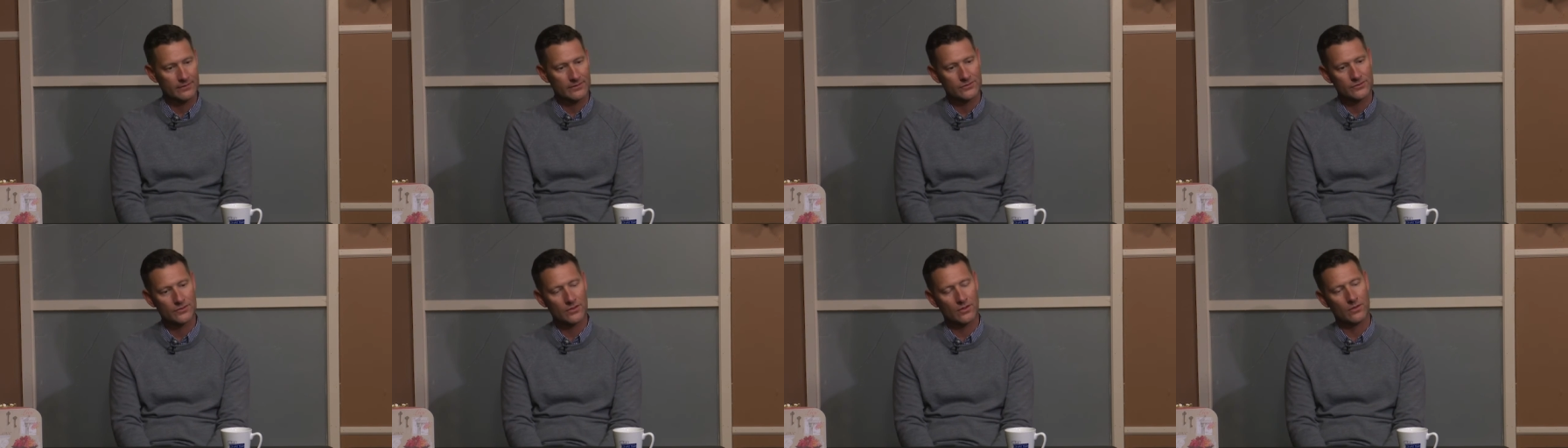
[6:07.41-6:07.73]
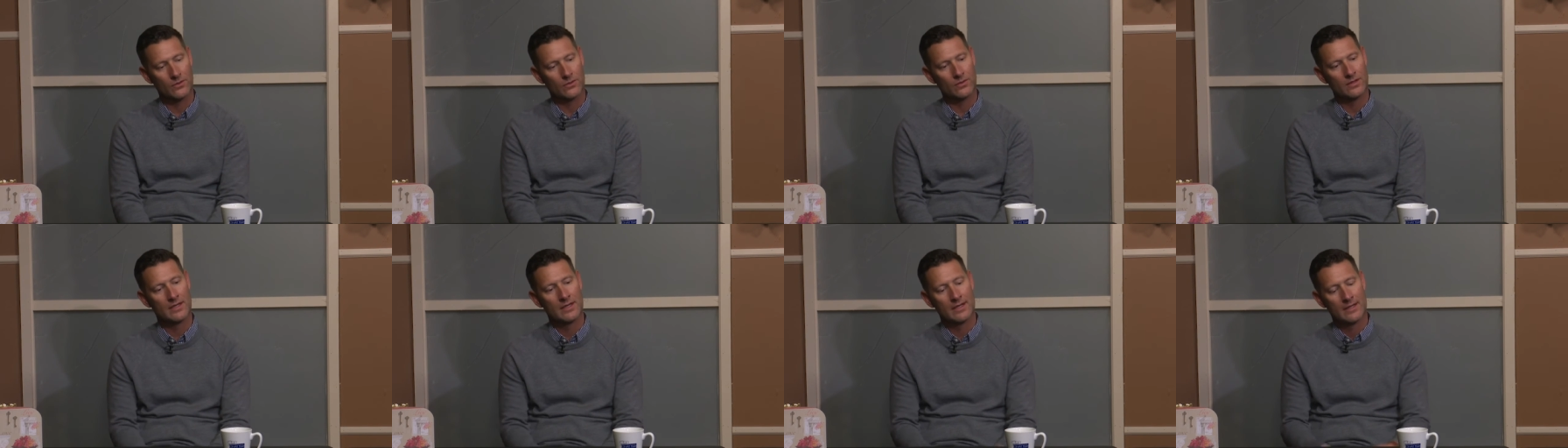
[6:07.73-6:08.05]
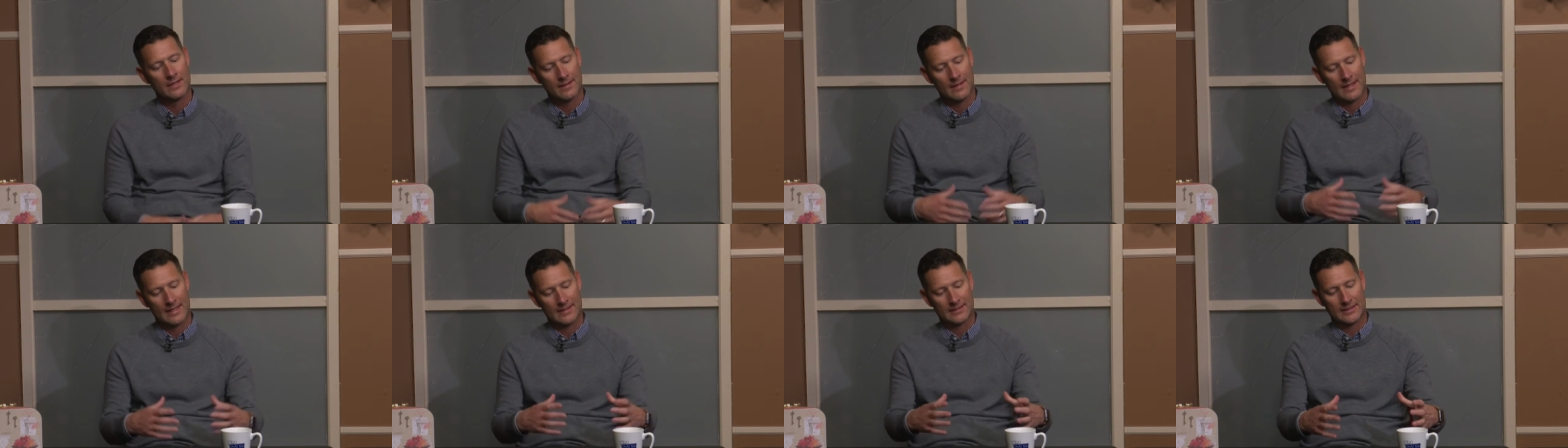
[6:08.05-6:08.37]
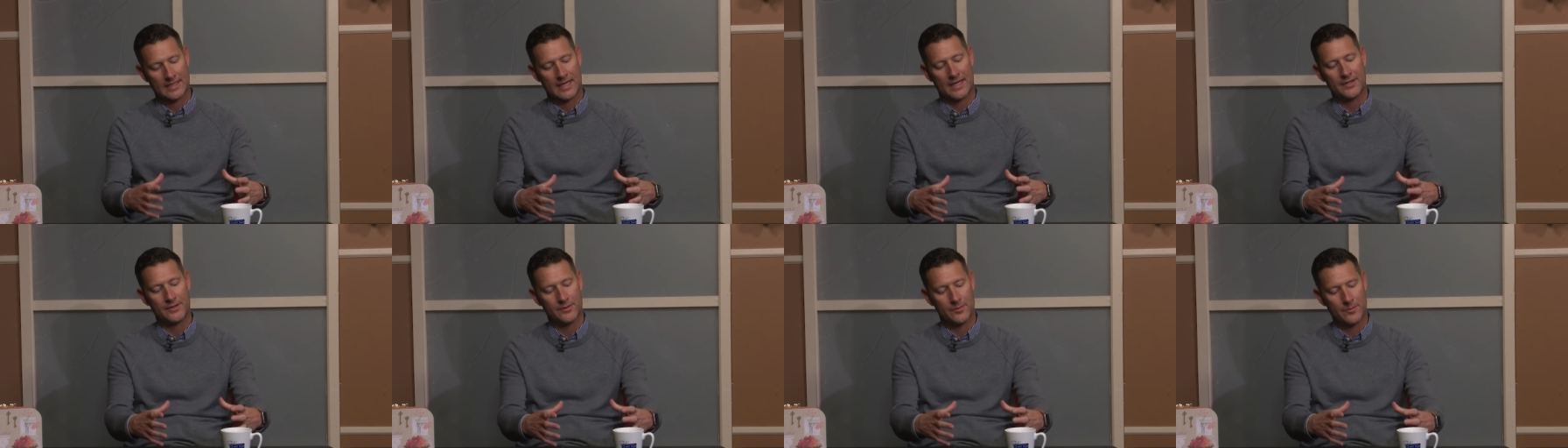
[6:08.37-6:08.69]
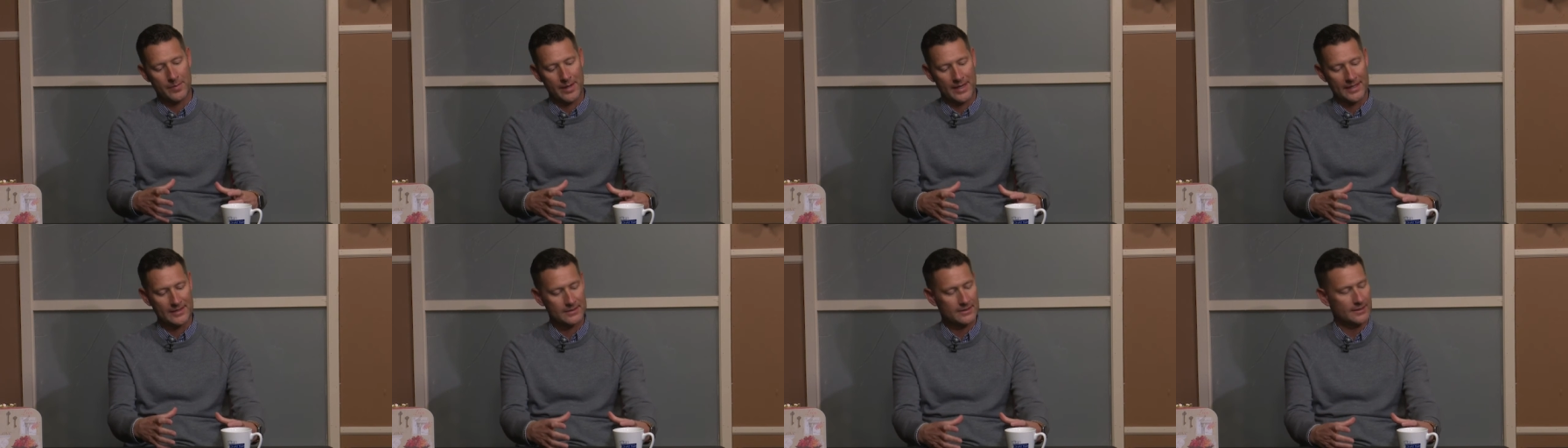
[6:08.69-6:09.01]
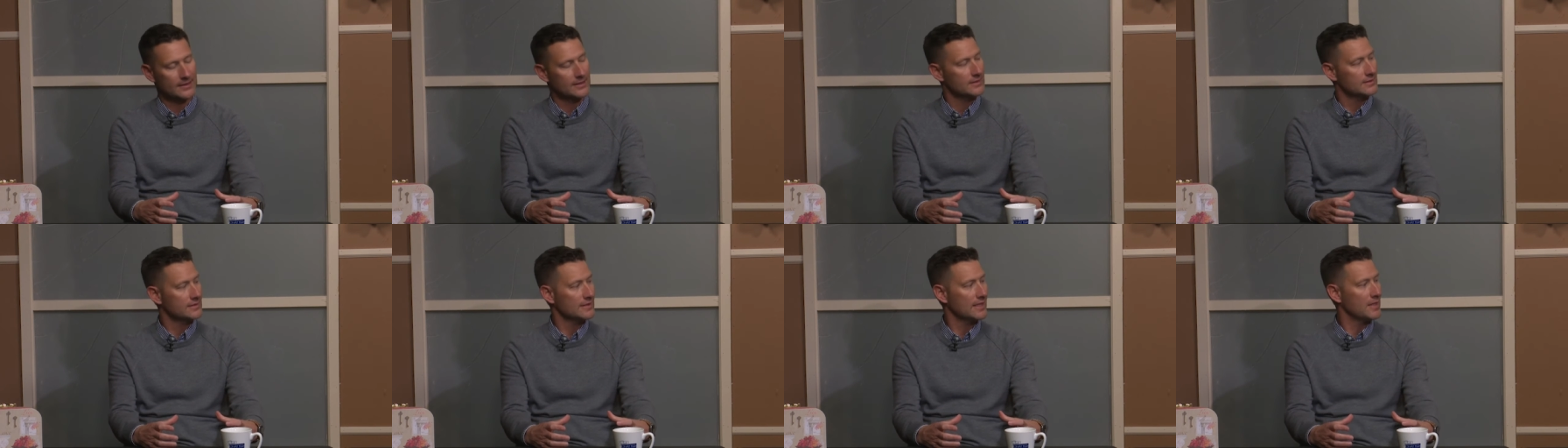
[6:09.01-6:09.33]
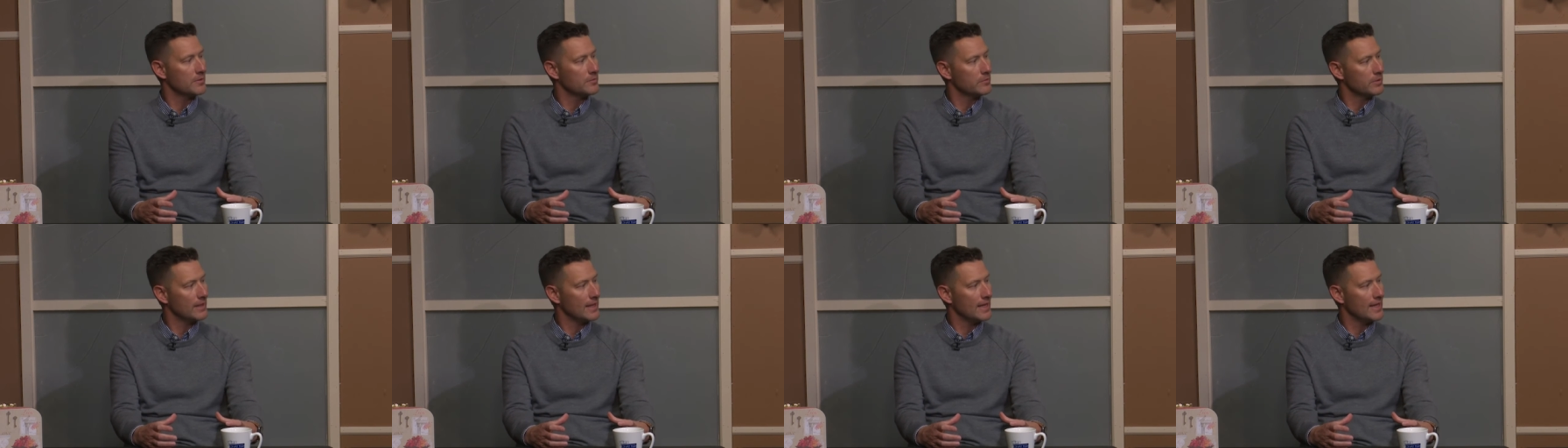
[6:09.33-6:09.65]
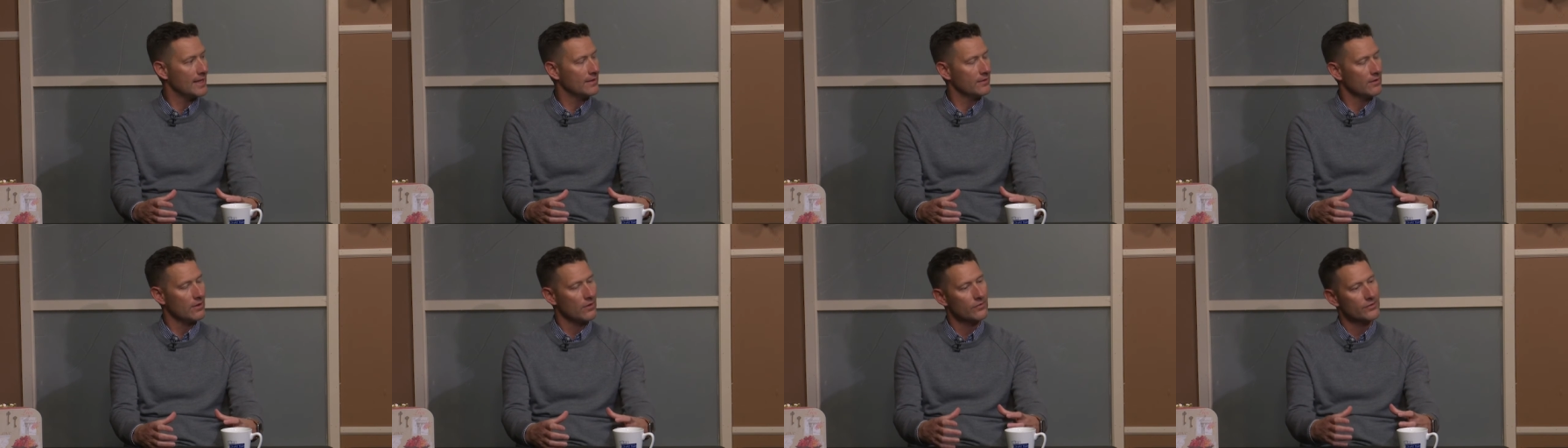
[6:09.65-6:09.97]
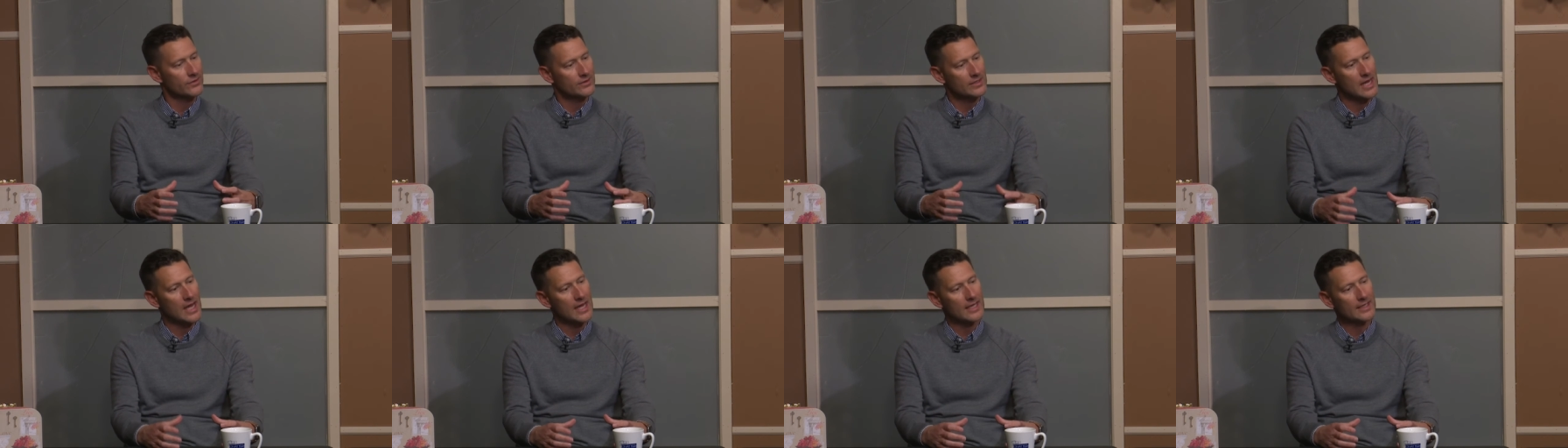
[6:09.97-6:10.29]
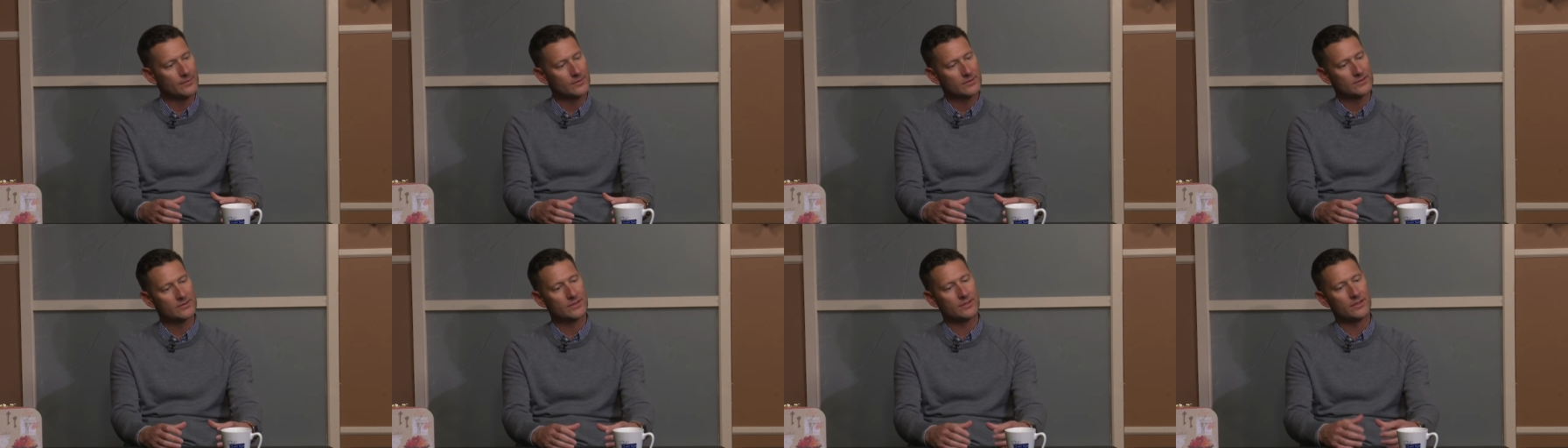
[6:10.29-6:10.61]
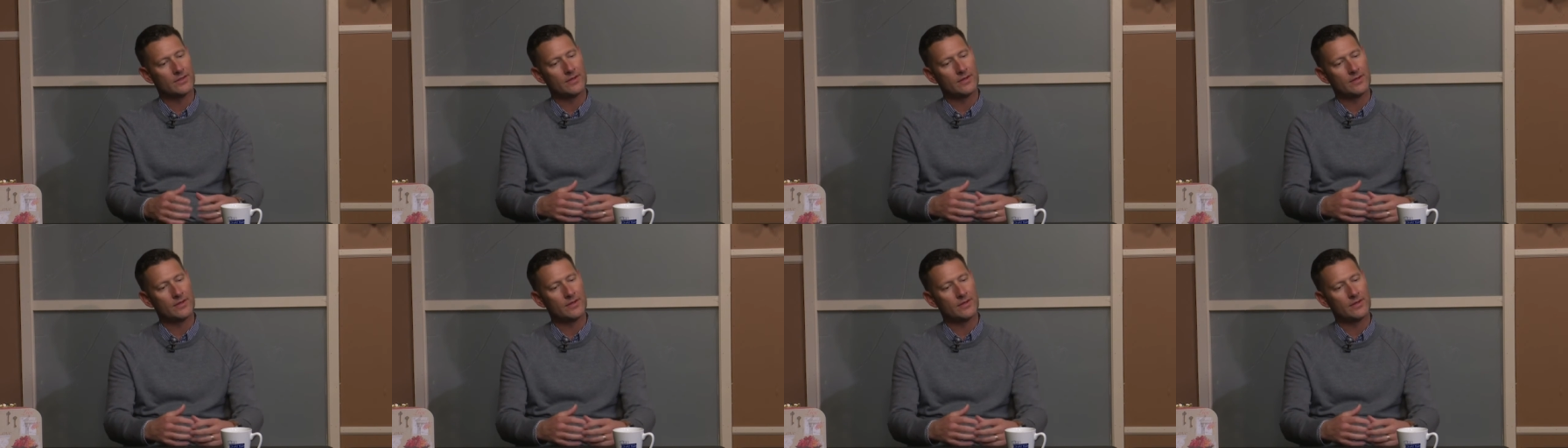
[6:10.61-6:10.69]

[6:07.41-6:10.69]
And so that's kind of your basic estate plan, all the documents okay.